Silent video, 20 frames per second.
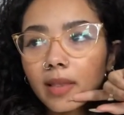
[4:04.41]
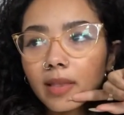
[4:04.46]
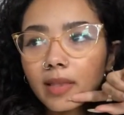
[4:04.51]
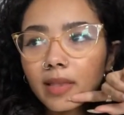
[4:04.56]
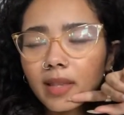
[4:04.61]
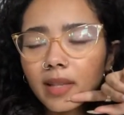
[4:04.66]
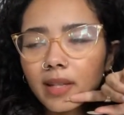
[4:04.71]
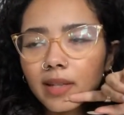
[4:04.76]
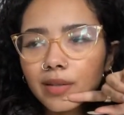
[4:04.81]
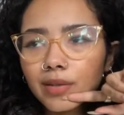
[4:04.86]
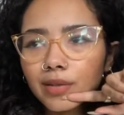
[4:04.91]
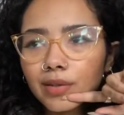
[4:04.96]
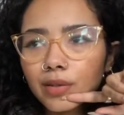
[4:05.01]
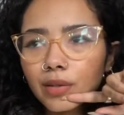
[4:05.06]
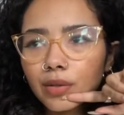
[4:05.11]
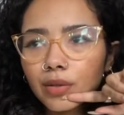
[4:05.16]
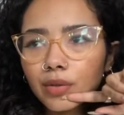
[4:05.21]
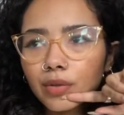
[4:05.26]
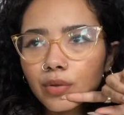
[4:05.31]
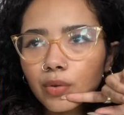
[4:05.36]
This
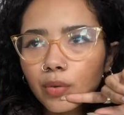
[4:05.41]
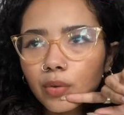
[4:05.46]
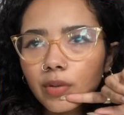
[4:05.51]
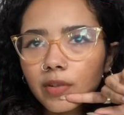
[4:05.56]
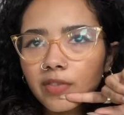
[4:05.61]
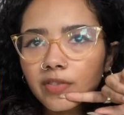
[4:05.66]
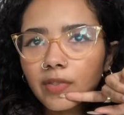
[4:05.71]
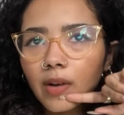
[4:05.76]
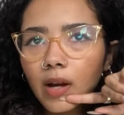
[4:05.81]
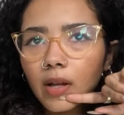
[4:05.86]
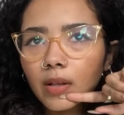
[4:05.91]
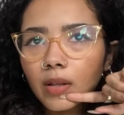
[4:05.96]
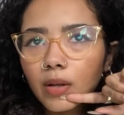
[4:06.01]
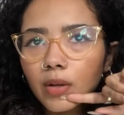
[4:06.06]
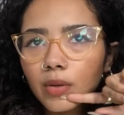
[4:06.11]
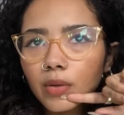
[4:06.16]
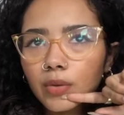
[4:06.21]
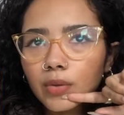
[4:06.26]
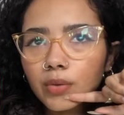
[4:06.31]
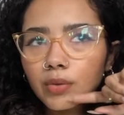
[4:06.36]
sort of
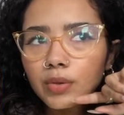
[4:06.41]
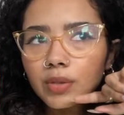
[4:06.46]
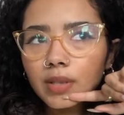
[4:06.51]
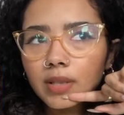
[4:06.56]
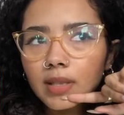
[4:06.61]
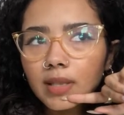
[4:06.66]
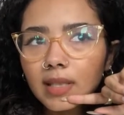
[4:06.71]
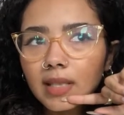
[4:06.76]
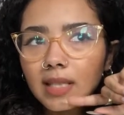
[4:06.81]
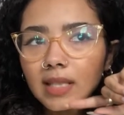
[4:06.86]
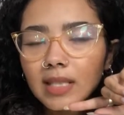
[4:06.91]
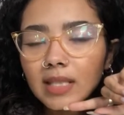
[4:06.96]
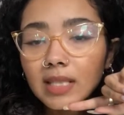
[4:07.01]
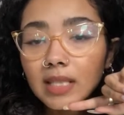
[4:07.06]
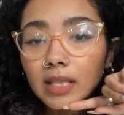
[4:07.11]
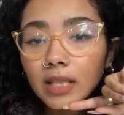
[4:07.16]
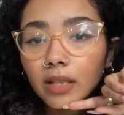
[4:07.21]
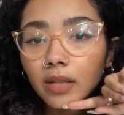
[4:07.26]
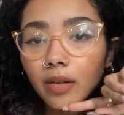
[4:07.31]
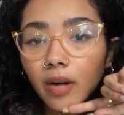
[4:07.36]
follows the
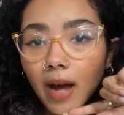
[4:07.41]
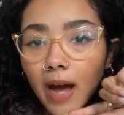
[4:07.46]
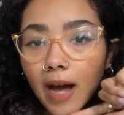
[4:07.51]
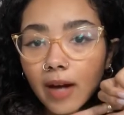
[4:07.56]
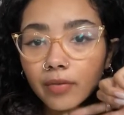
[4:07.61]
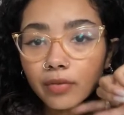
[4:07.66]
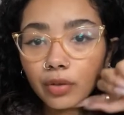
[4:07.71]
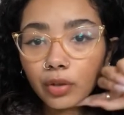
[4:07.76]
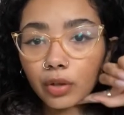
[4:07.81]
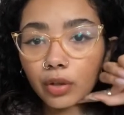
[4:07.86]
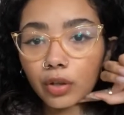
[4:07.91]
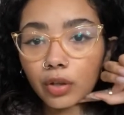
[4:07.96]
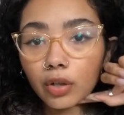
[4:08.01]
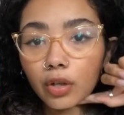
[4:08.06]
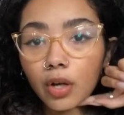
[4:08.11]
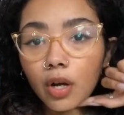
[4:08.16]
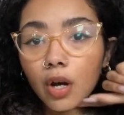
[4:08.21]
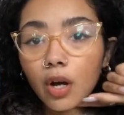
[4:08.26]
year after